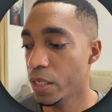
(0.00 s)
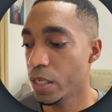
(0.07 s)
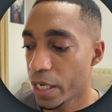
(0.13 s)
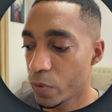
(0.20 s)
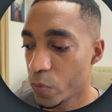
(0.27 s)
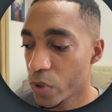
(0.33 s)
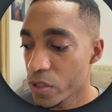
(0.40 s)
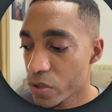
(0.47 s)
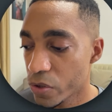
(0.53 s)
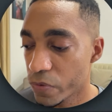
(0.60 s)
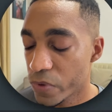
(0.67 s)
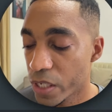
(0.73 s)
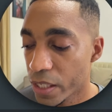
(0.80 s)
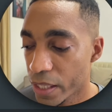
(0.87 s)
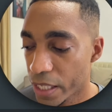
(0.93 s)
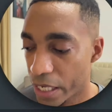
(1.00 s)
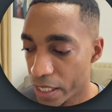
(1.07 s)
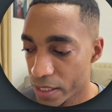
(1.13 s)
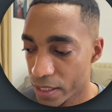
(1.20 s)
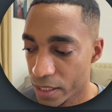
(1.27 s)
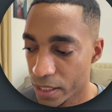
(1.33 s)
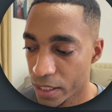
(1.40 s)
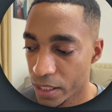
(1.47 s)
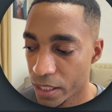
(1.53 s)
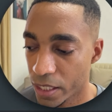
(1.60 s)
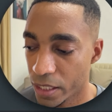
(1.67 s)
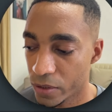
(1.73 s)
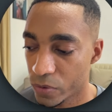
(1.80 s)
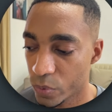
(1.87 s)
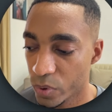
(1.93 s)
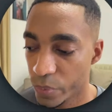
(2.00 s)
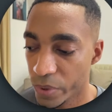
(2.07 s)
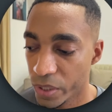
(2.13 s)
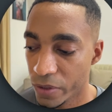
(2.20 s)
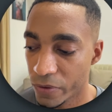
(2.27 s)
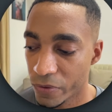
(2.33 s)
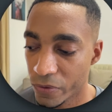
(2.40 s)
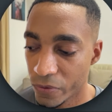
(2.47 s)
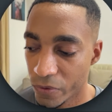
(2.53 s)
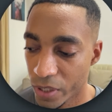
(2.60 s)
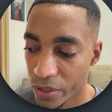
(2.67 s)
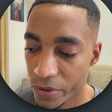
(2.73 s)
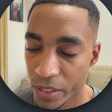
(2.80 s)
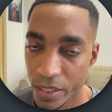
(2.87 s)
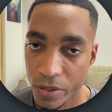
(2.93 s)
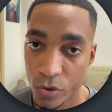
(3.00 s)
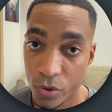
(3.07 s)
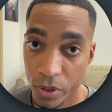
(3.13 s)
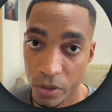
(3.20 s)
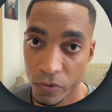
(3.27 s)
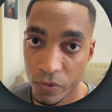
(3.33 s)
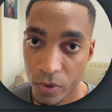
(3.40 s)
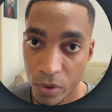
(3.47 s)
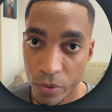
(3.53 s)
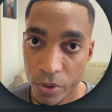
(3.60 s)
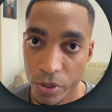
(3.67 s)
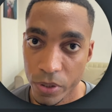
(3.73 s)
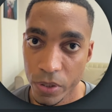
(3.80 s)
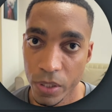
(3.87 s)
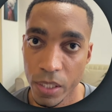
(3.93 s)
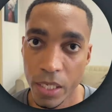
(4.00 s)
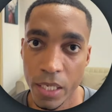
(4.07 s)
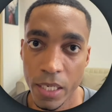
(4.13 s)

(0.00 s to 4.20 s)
And once you've done that, it will be very straightforward.